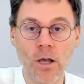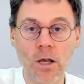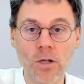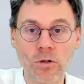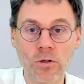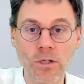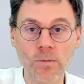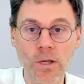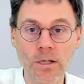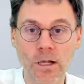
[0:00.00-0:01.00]
So this
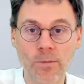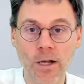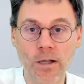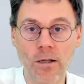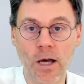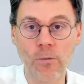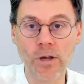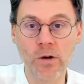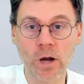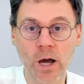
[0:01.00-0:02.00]
means that by the time we
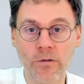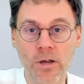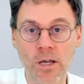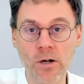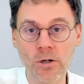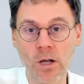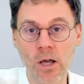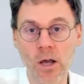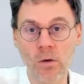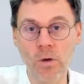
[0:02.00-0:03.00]
arrive here,
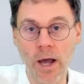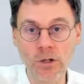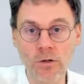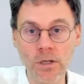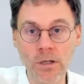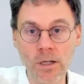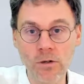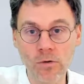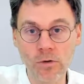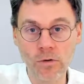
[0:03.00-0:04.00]
we actually need
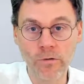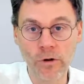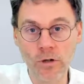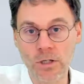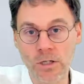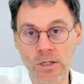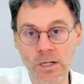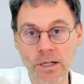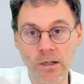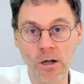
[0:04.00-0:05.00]
to traverse c
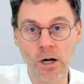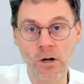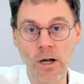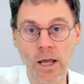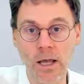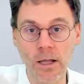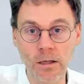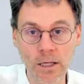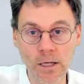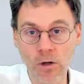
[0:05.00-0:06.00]
little r in
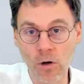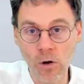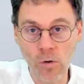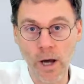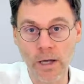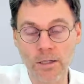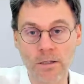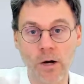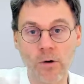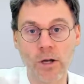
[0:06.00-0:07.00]
the clockwise
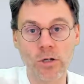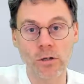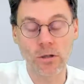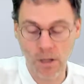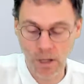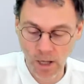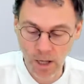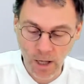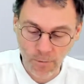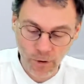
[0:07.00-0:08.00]
direction.
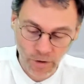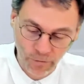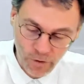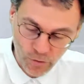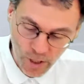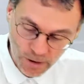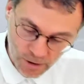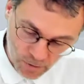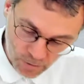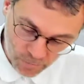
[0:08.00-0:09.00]
But if we write
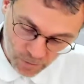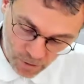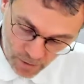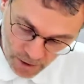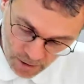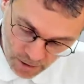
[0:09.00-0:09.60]
down the following,